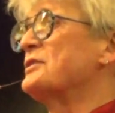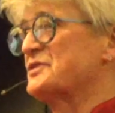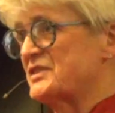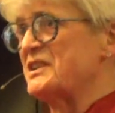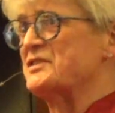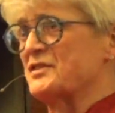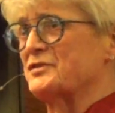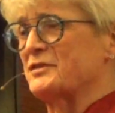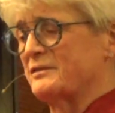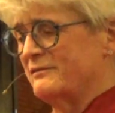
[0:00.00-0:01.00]
are
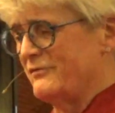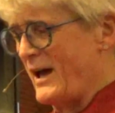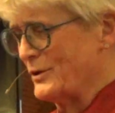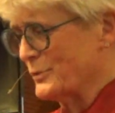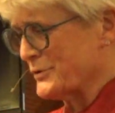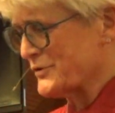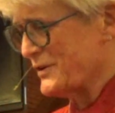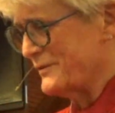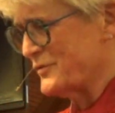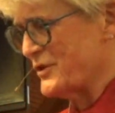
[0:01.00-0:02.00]
seasoned
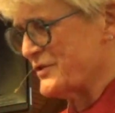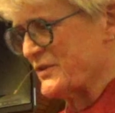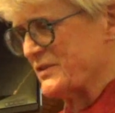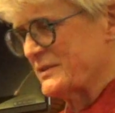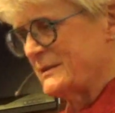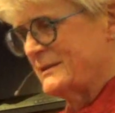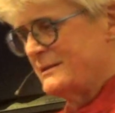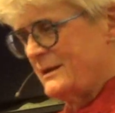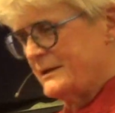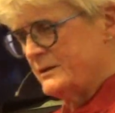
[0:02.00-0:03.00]
followers of Jesus. I